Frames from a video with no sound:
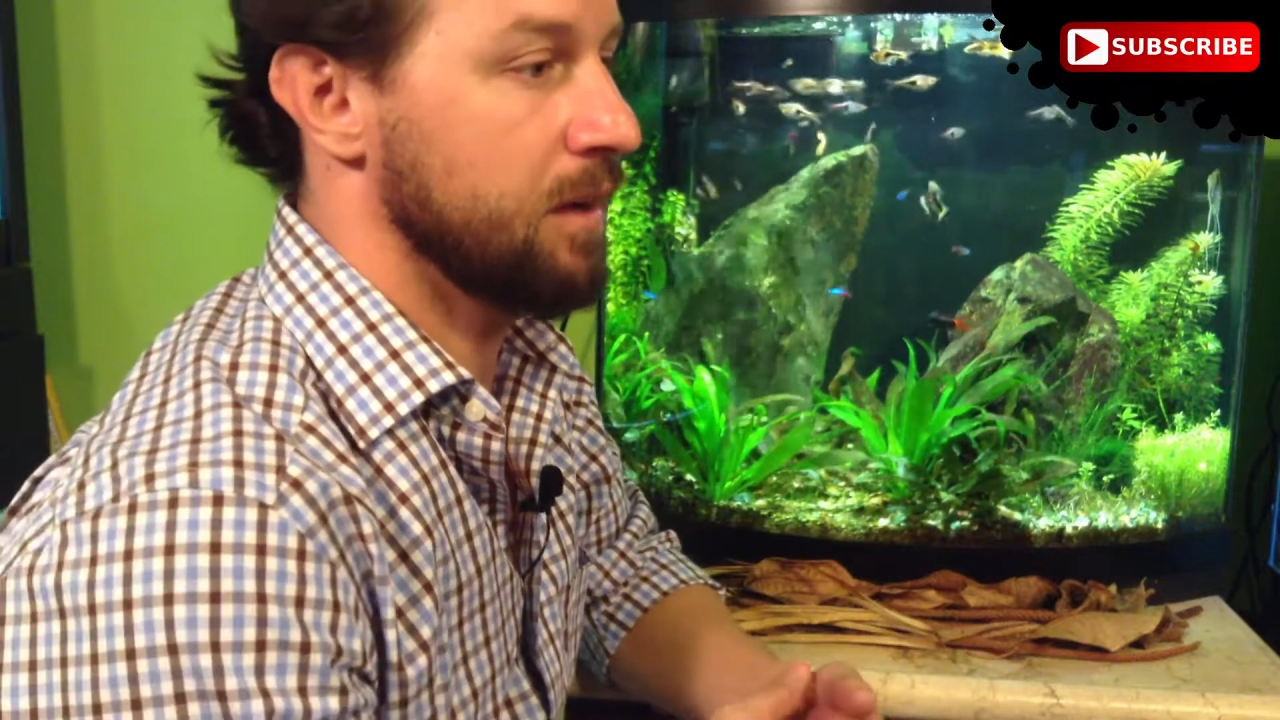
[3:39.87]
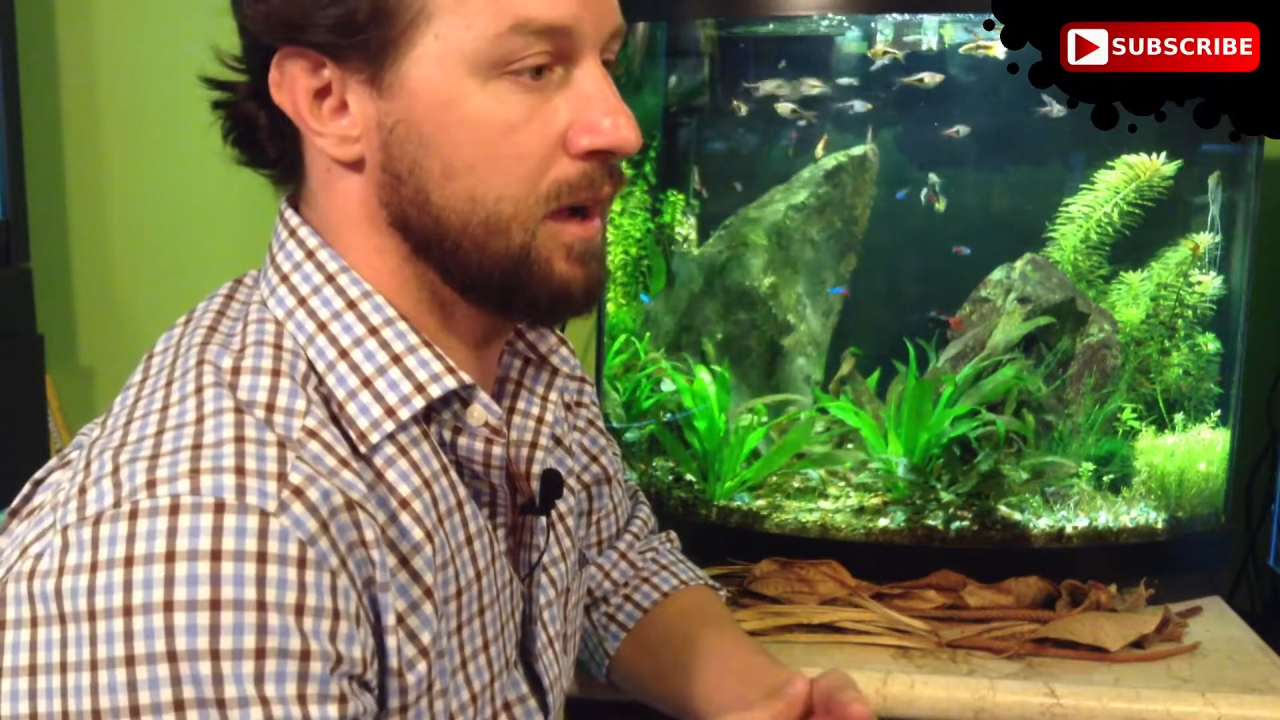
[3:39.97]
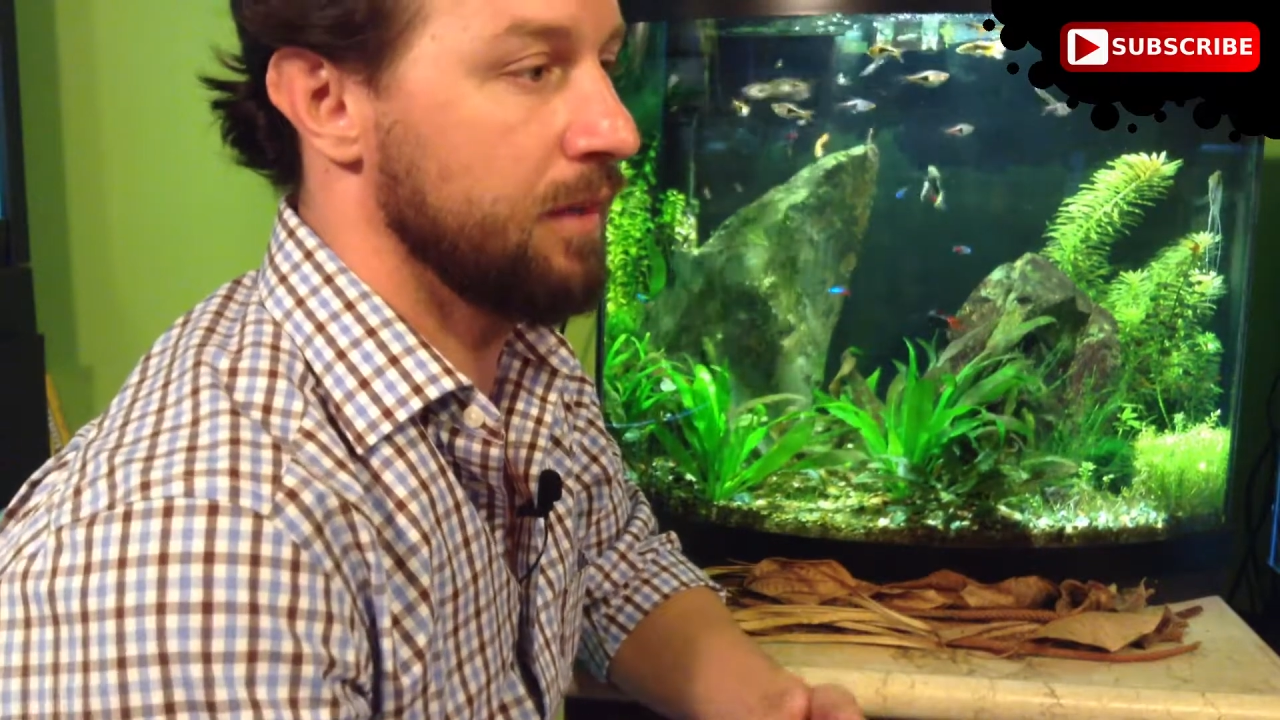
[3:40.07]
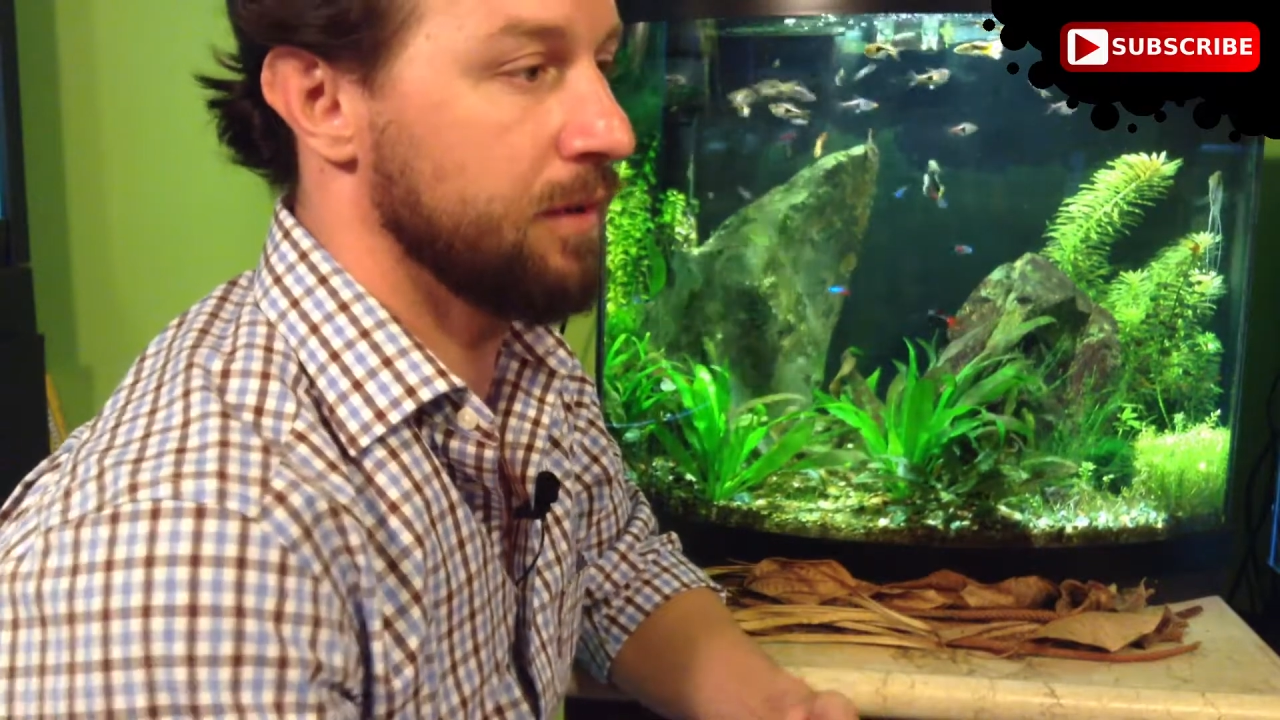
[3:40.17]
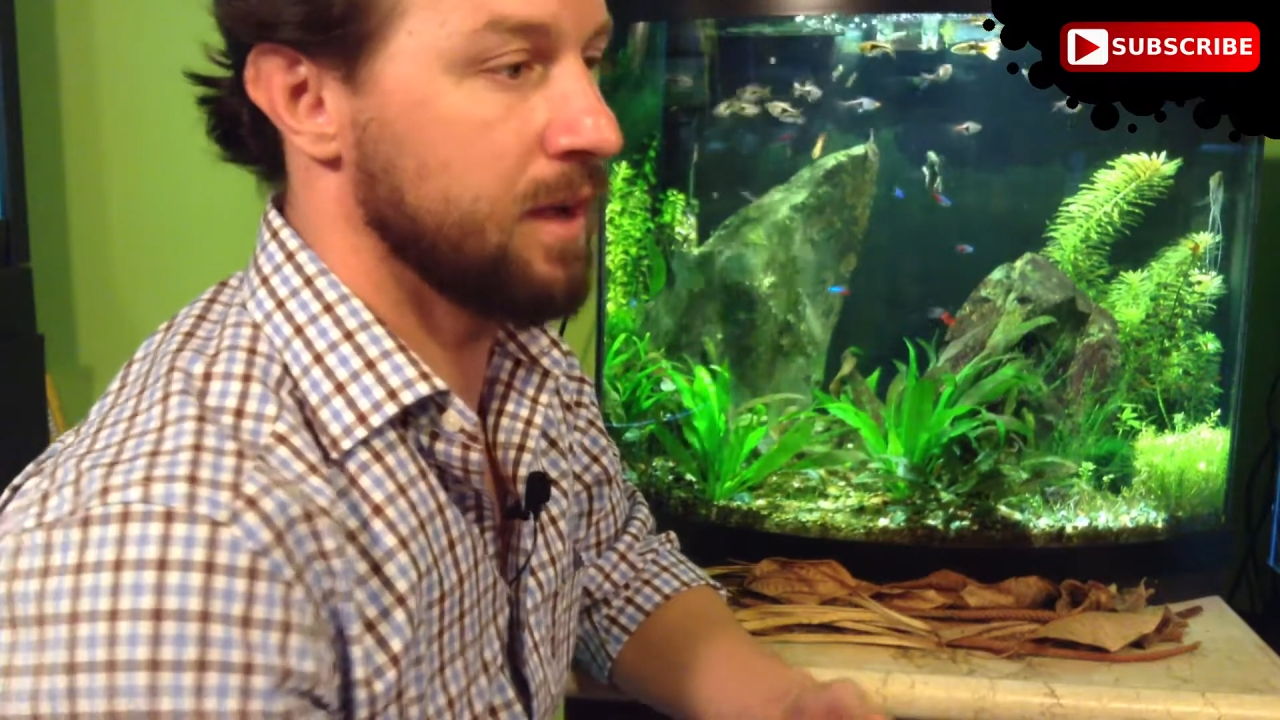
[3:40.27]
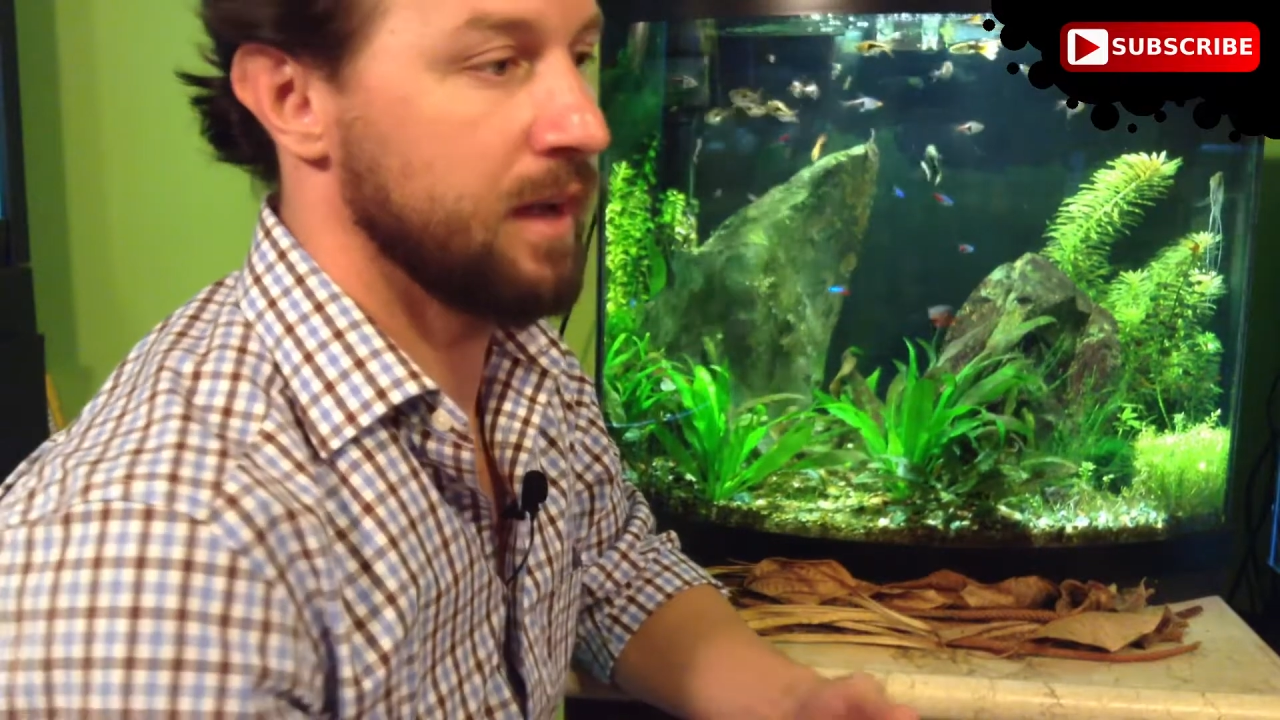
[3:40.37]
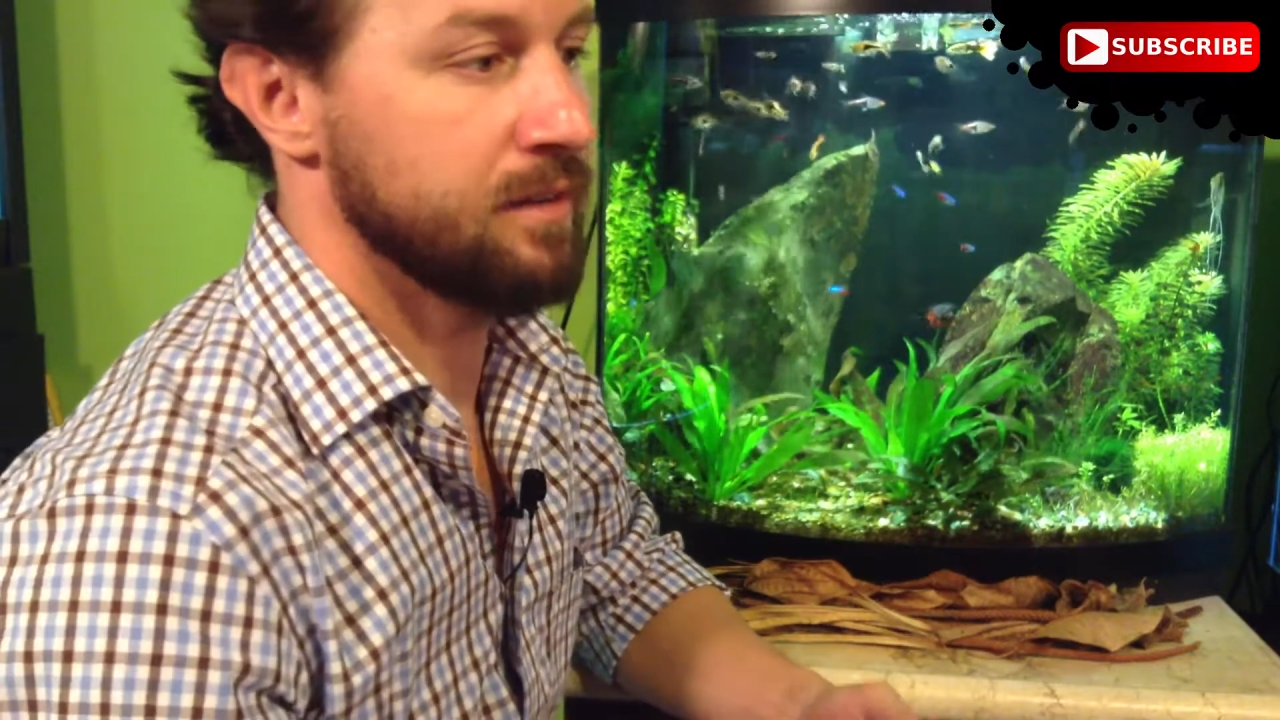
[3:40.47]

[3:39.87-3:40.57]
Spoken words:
other kinds